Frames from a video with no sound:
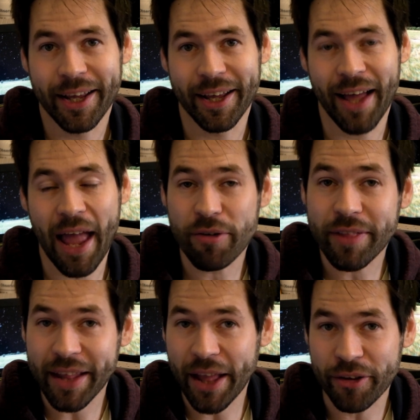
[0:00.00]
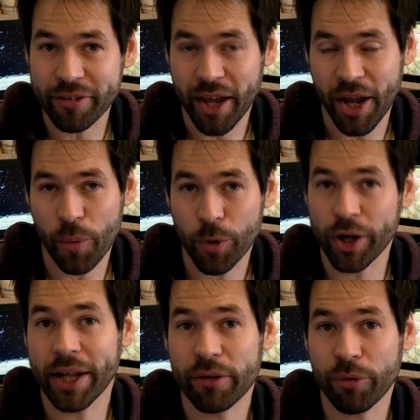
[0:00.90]
Everything else we're
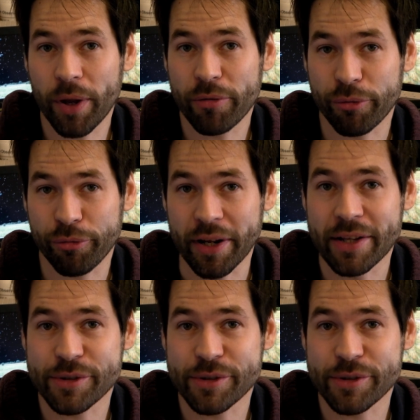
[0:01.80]
going to give away for free.